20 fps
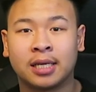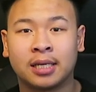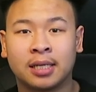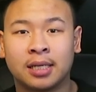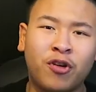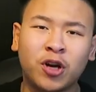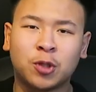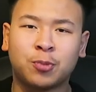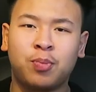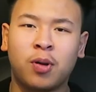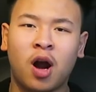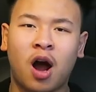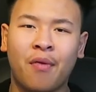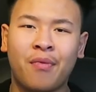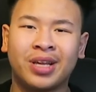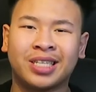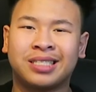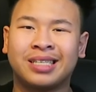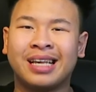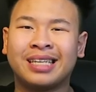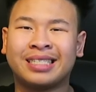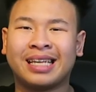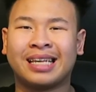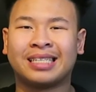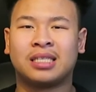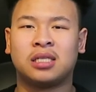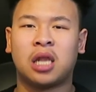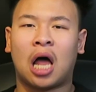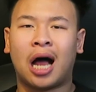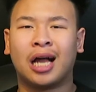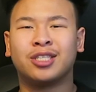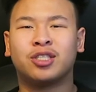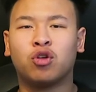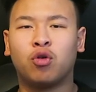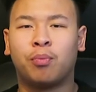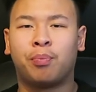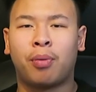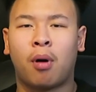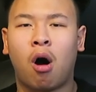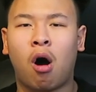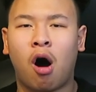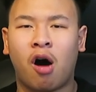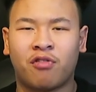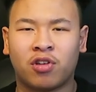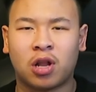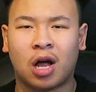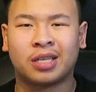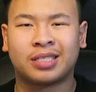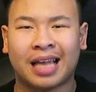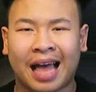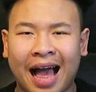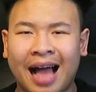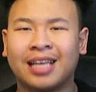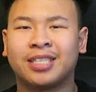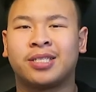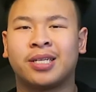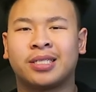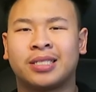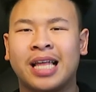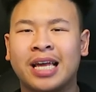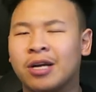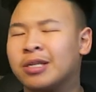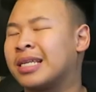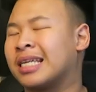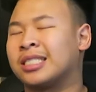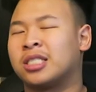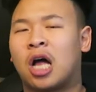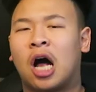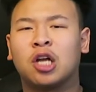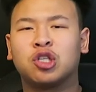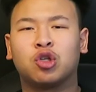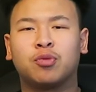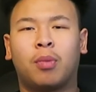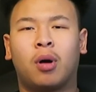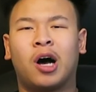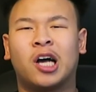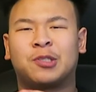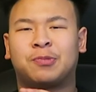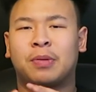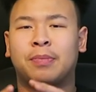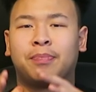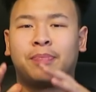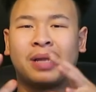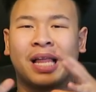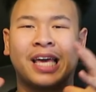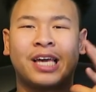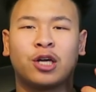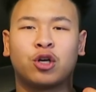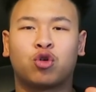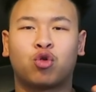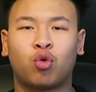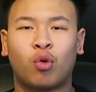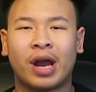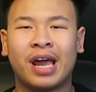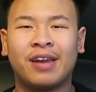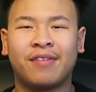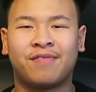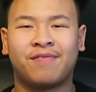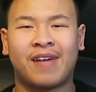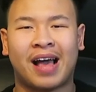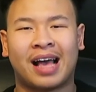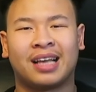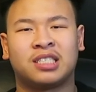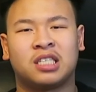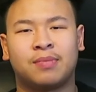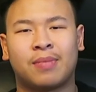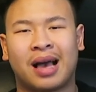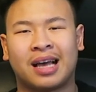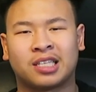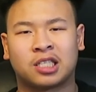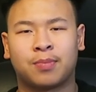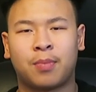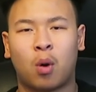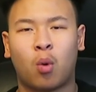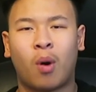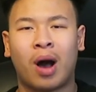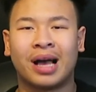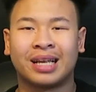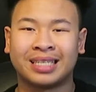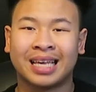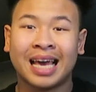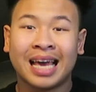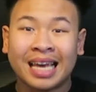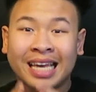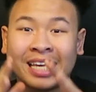First player on this list is Lonzo Ball of the Los Angeles Lakers. Because Lonzo Ball has been playing great fantasy basketball-wise.